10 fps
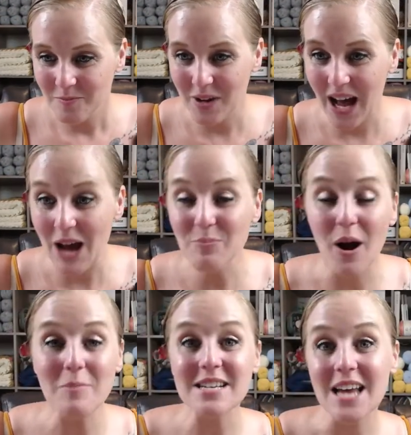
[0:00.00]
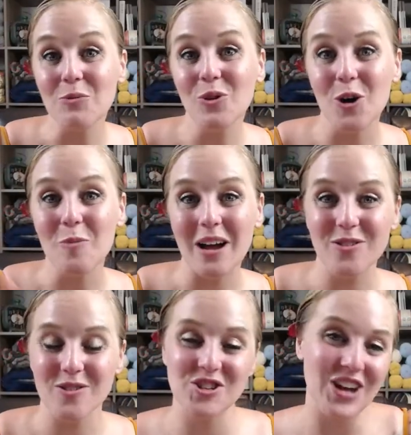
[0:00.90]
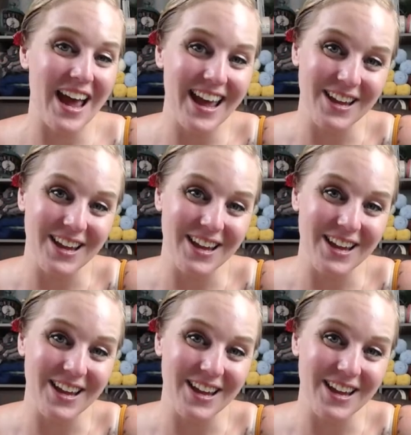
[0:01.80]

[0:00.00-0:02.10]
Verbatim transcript: But I promise I will go back through the chat